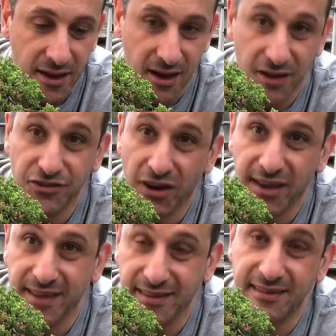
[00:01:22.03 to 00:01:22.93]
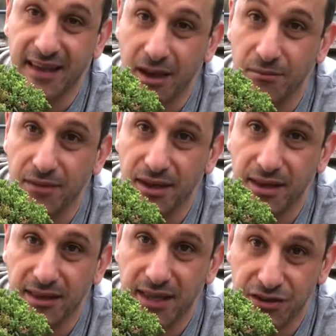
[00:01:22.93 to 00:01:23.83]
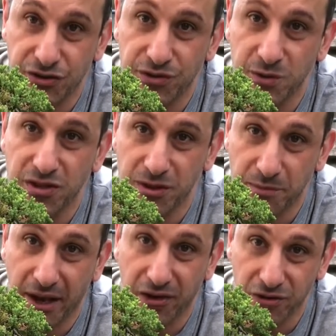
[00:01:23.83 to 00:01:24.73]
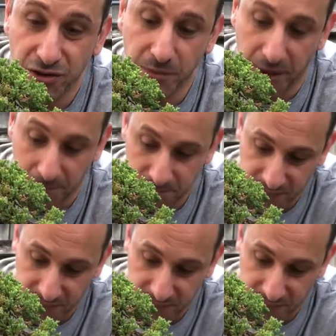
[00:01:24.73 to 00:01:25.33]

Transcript: I don't get the same issues with Shimpaku Juniper.